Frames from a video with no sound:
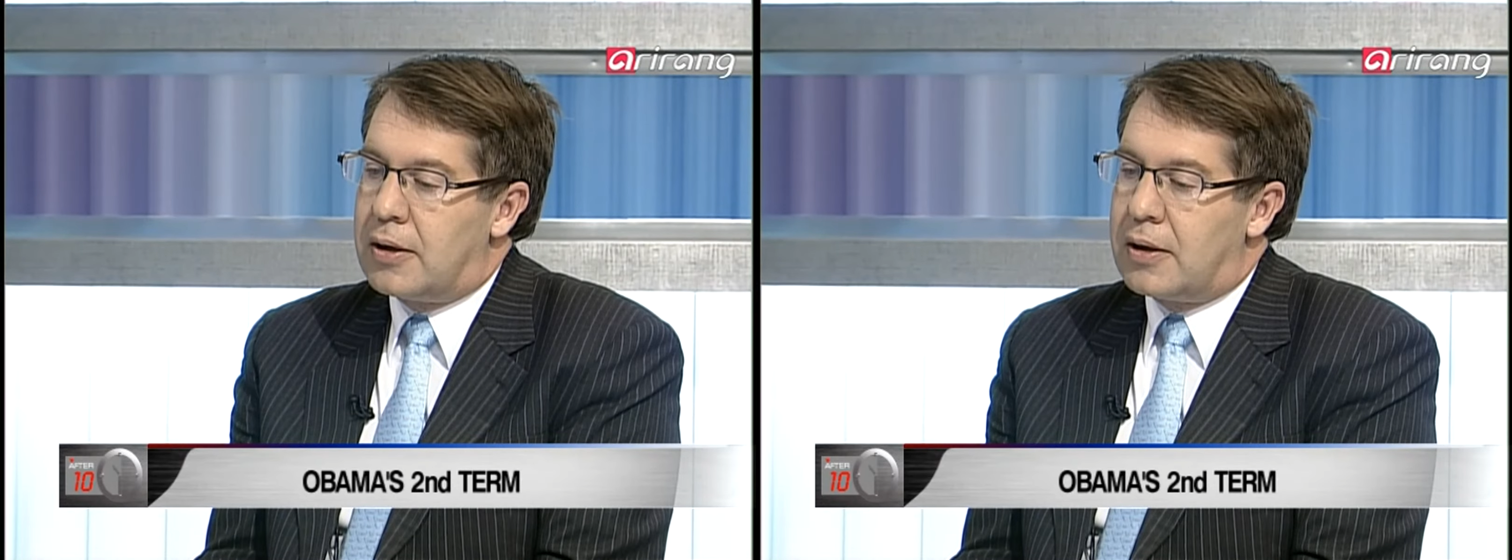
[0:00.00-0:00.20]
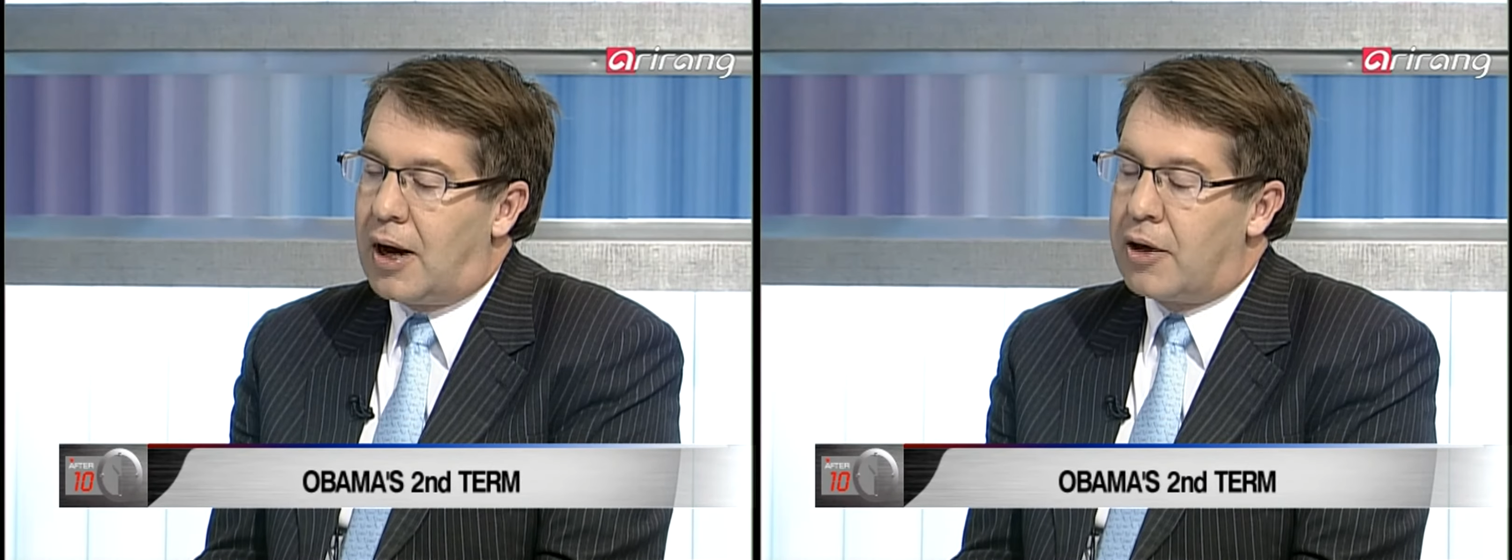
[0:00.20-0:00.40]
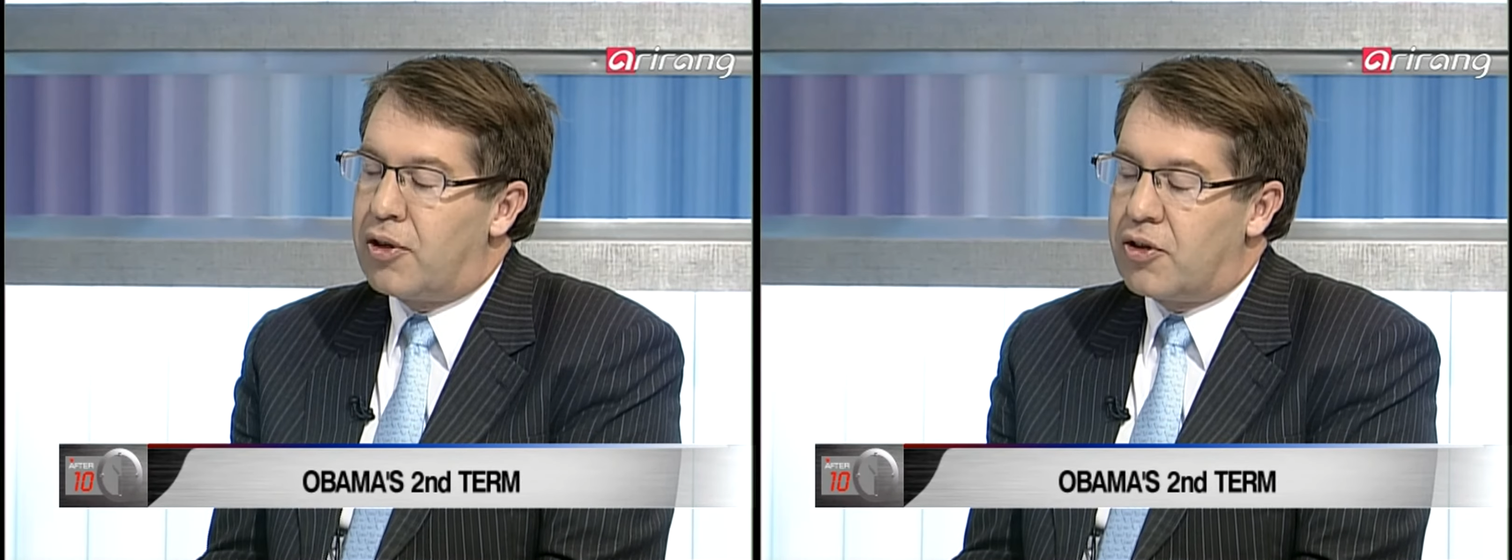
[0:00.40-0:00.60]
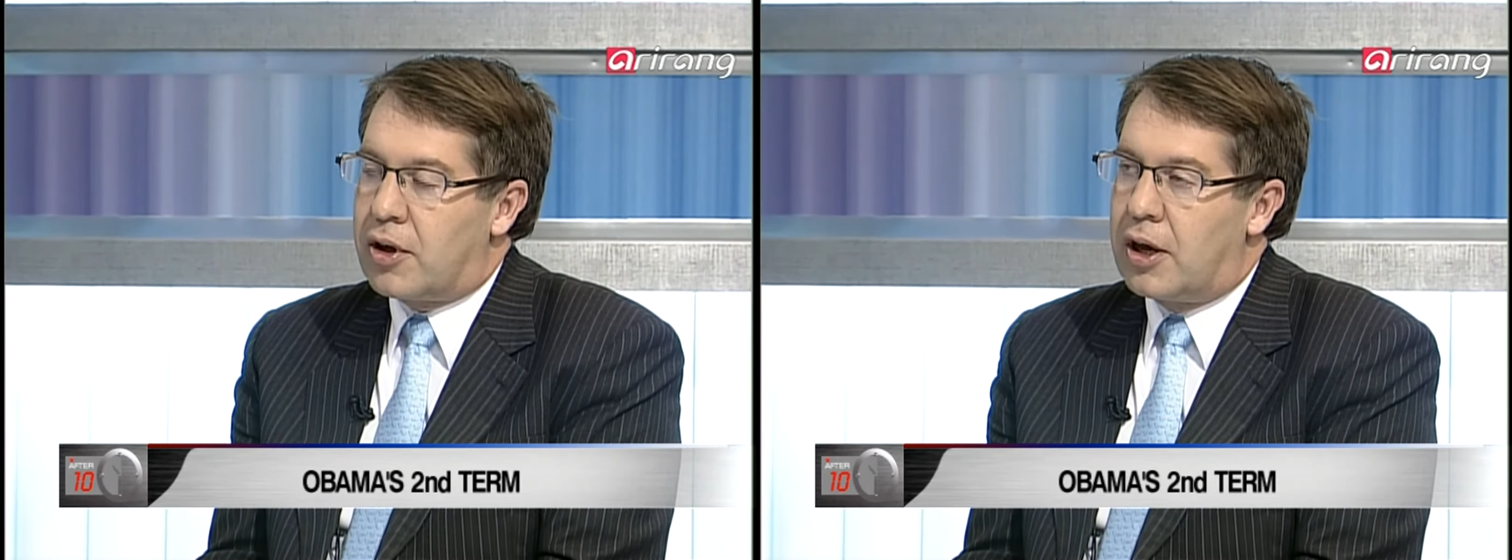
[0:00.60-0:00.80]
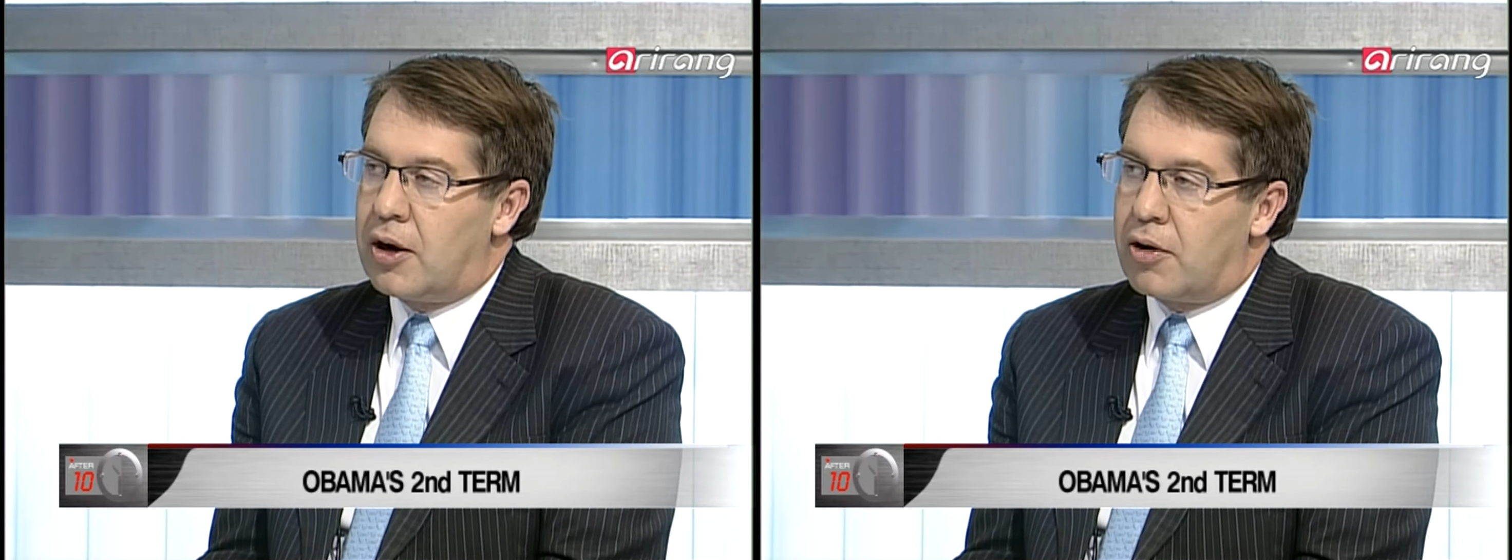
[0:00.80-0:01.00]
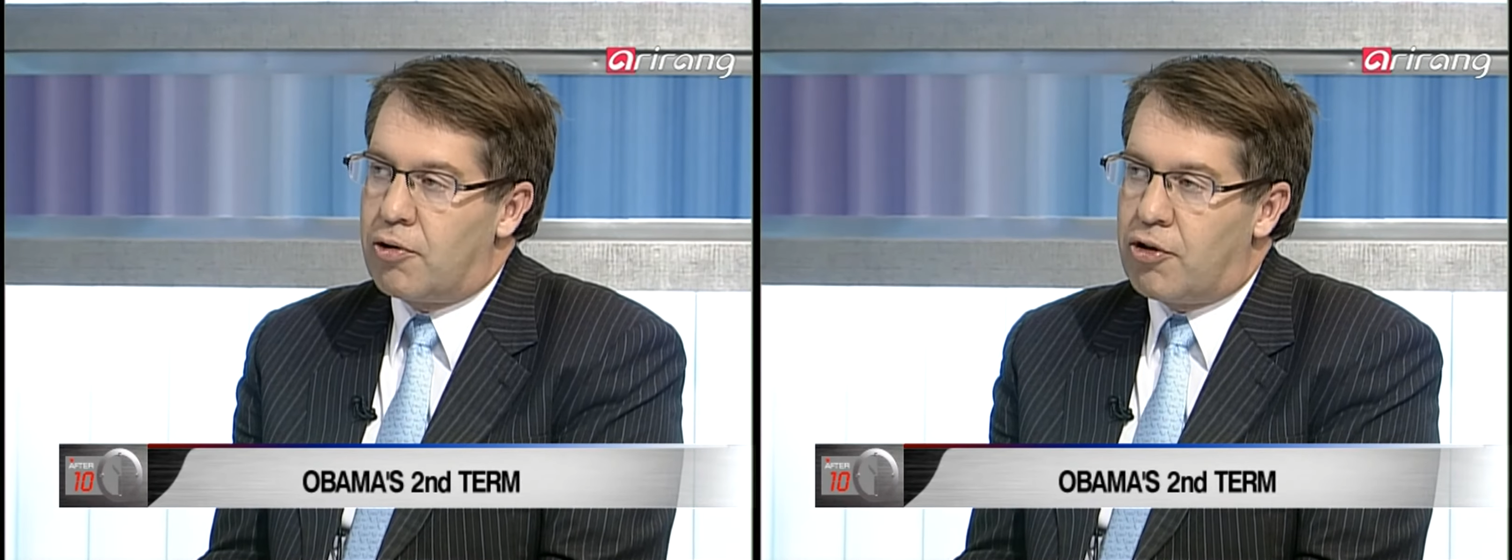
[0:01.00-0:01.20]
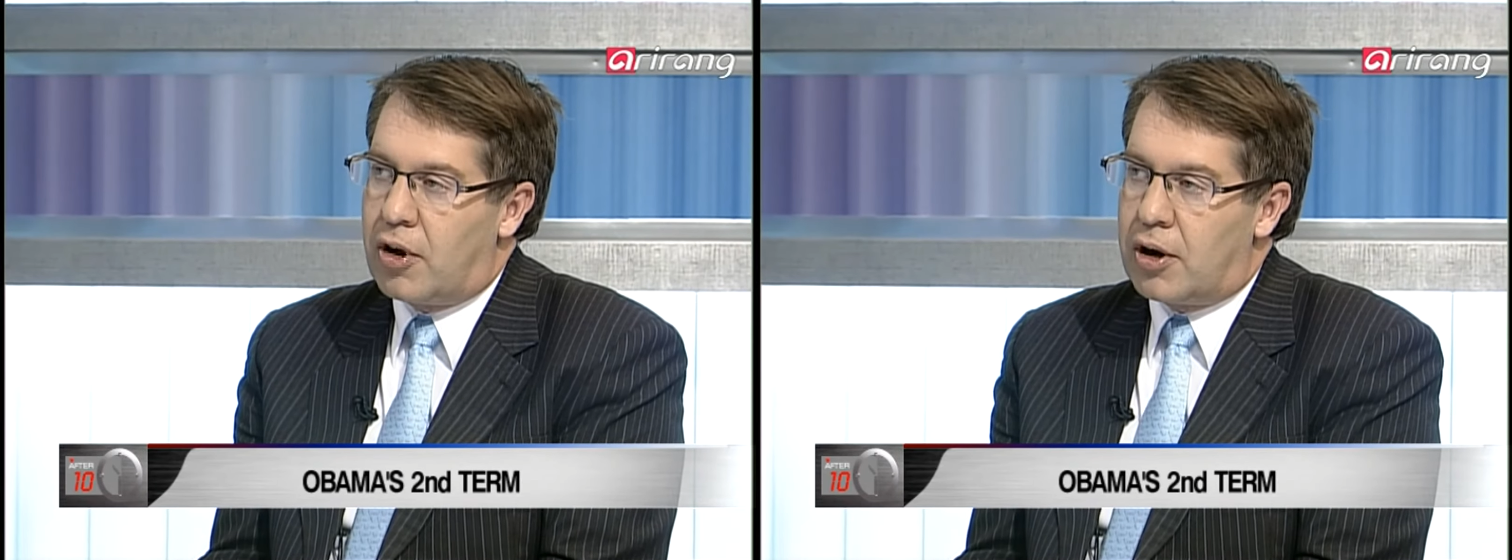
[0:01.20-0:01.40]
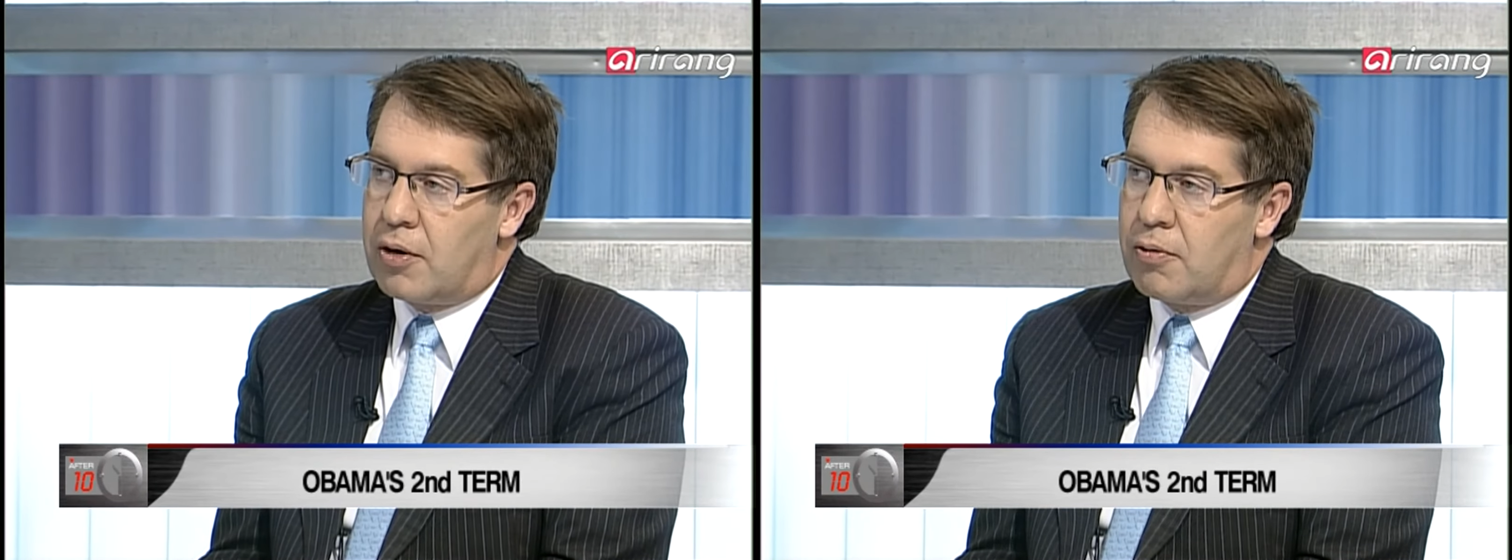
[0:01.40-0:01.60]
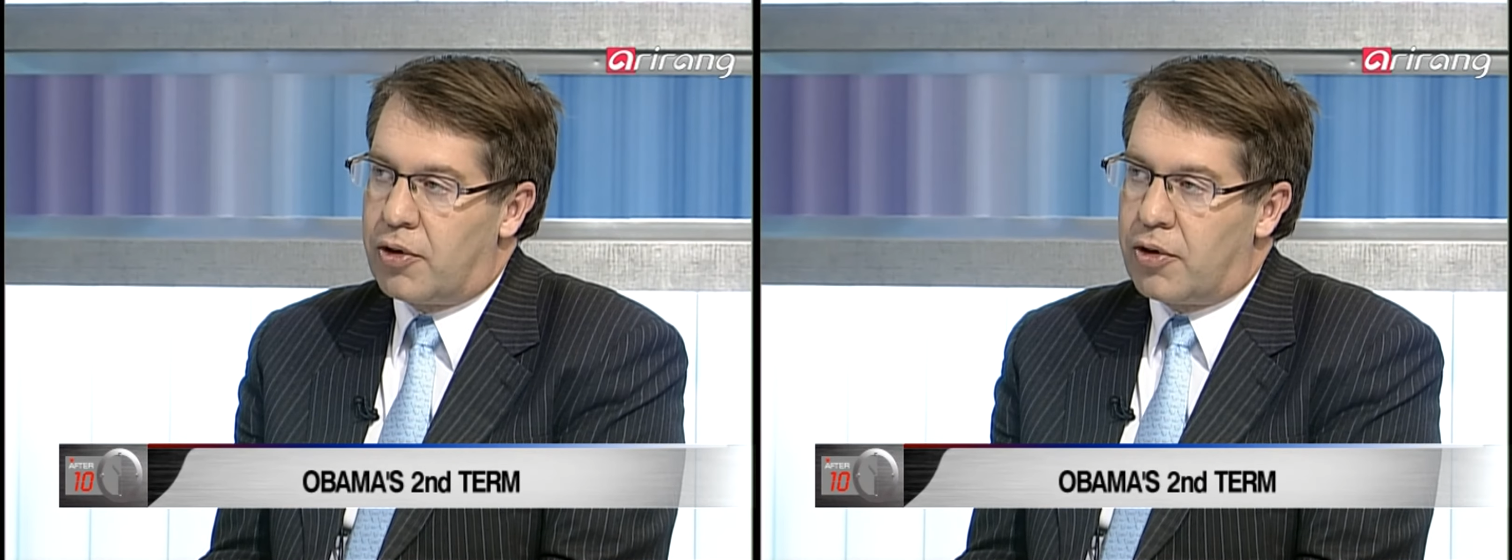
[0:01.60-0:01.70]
I think the key to understanding